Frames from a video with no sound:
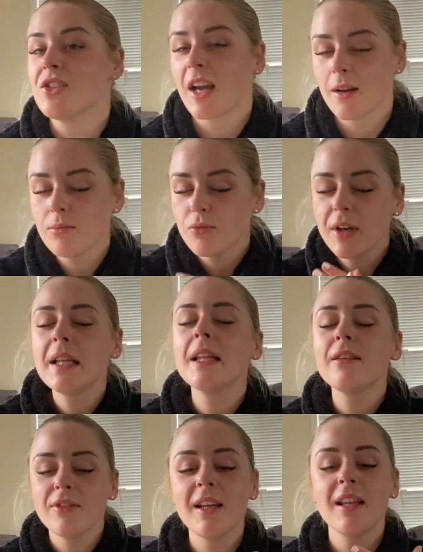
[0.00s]
Like, I'm
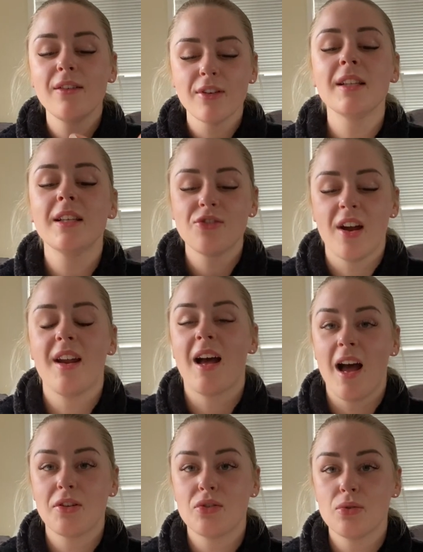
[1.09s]
really, really, really trying to
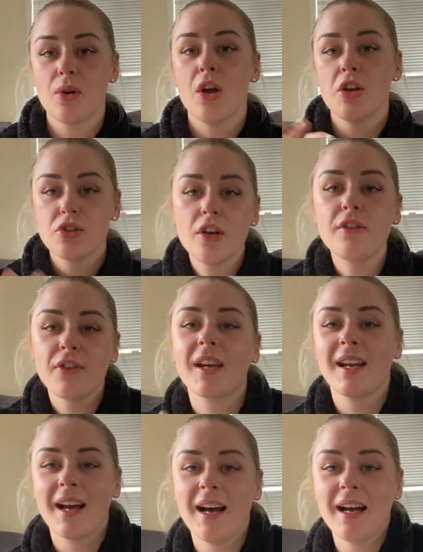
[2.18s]
hustle so
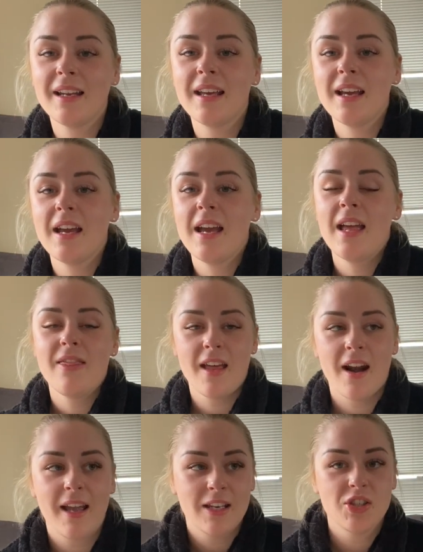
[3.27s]
freaking hard that
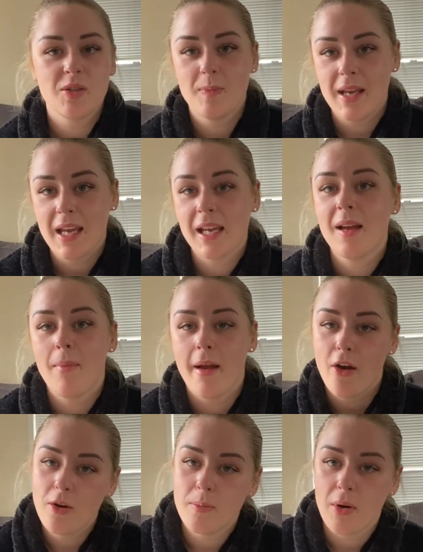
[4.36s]
I can just be
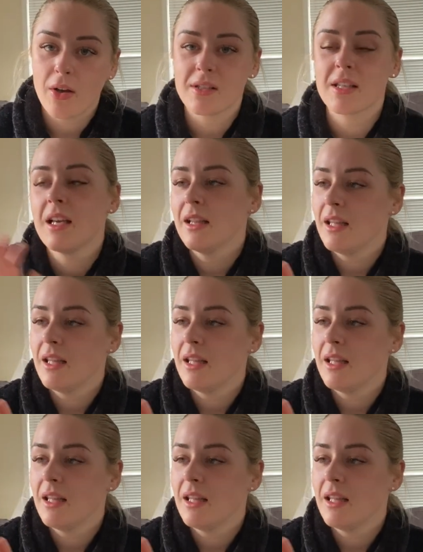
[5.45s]
my own boss,